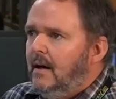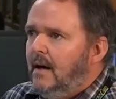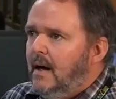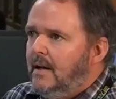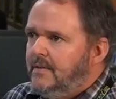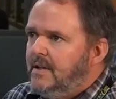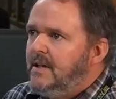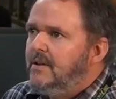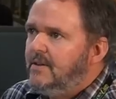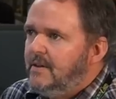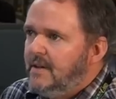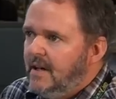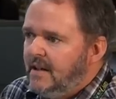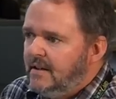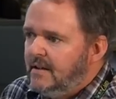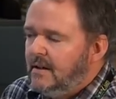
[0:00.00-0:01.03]
On the
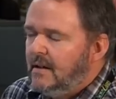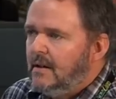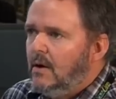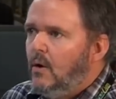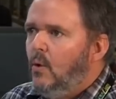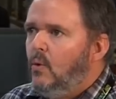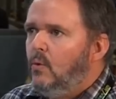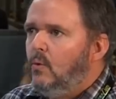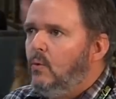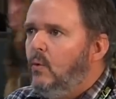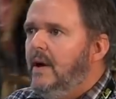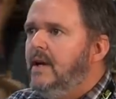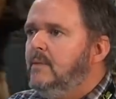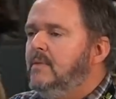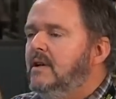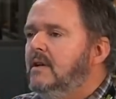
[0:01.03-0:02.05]
internet. Uh, oh,
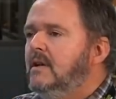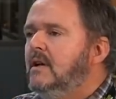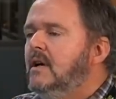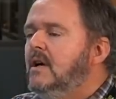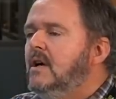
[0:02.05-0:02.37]
wait a minute.